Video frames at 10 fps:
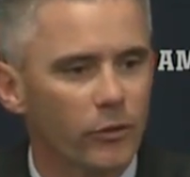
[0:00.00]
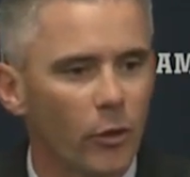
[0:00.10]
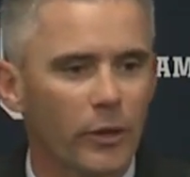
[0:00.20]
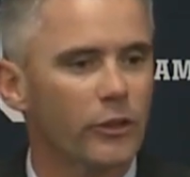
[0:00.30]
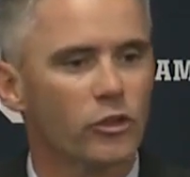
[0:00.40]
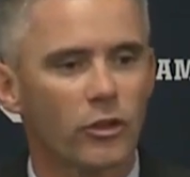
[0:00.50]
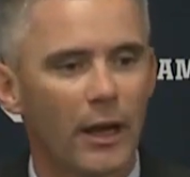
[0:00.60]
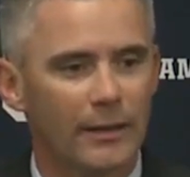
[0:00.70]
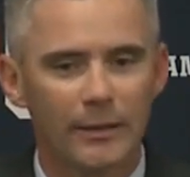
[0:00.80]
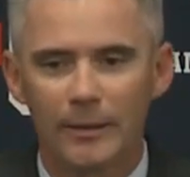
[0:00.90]
Don't get
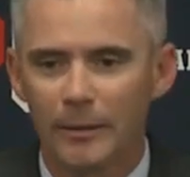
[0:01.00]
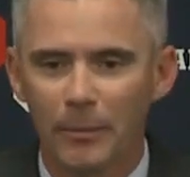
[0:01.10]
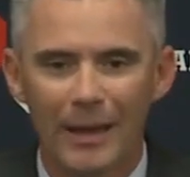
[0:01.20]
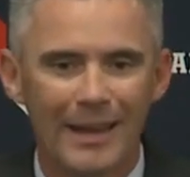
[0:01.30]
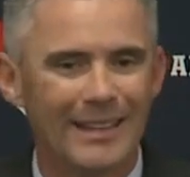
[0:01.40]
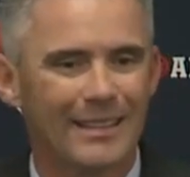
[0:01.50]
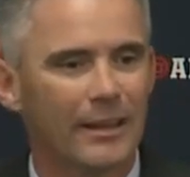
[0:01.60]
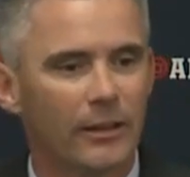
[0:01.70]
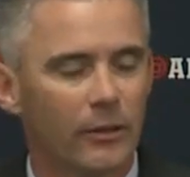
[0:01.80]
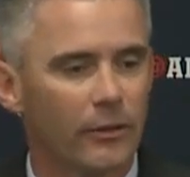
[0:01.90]
distracted uh, by
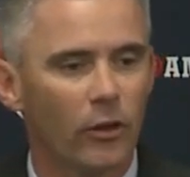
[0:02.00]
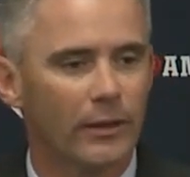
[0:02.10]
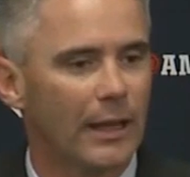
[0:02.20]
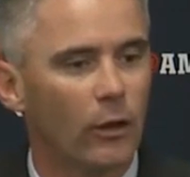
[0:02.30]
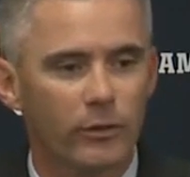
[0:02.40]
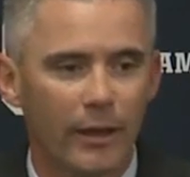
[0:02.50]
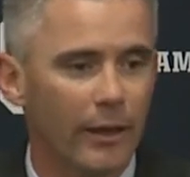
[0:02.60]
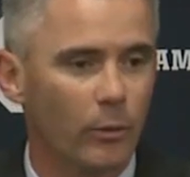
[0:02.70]
anything on, on the outside,